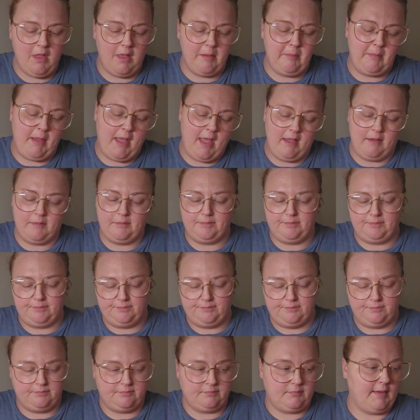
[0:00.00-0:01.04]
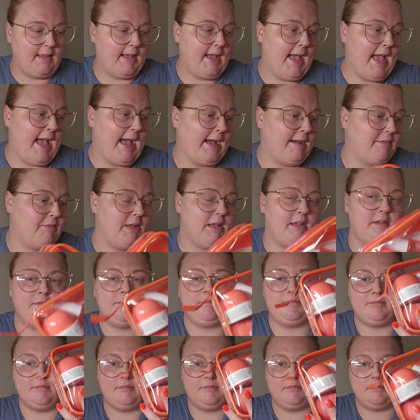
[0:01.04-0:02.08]
but I have it
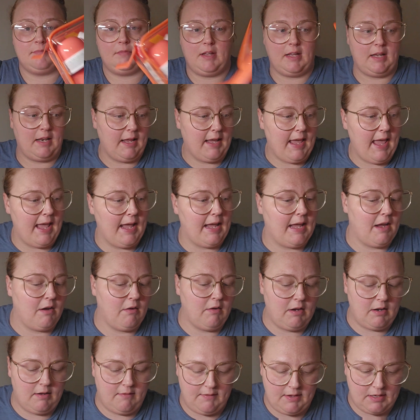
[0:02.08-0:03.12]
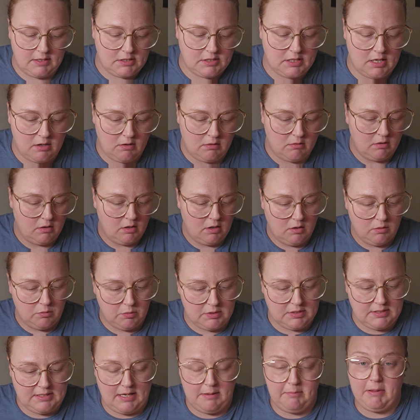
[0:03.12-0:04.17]
and I can't get rid of it, so...
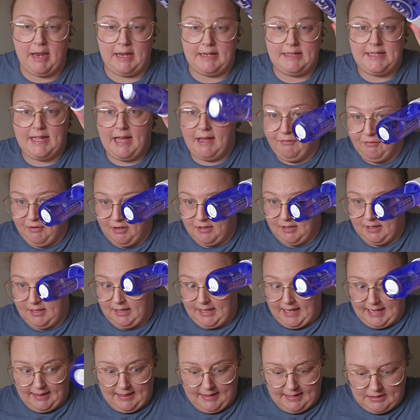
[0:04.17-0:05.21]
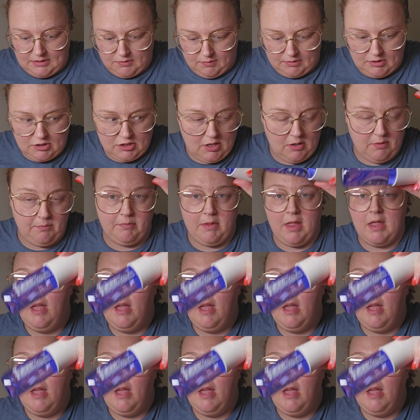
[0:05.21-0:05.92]
We'll see, but I definitely like this one. So